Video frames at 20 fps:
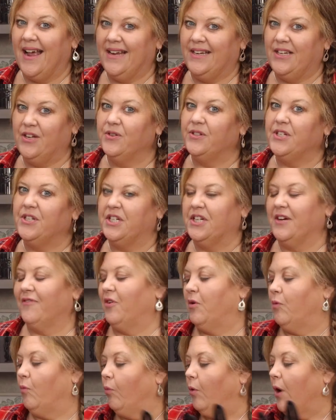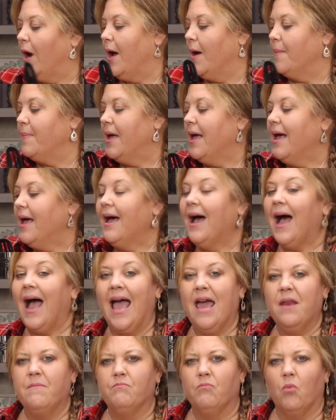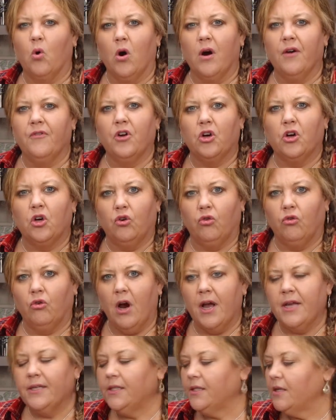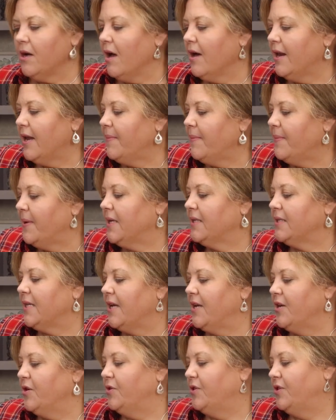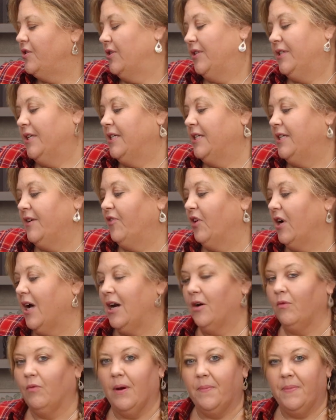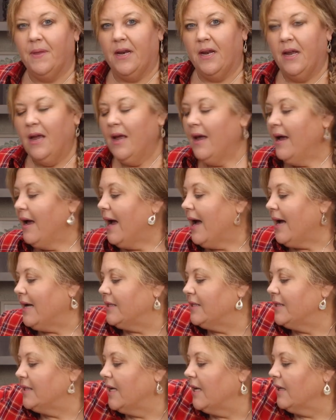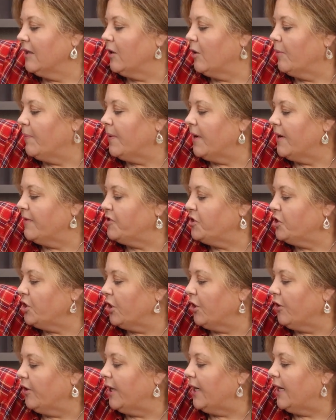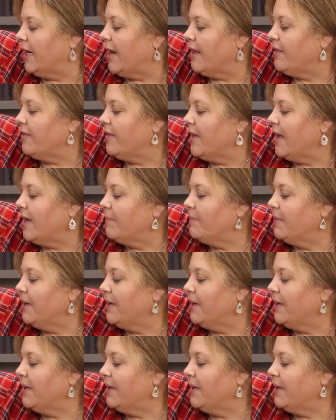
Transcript: I used a different rub. I had more of a crust on it because I used just a different kind of rub that has a little bit of sugar in it, I think.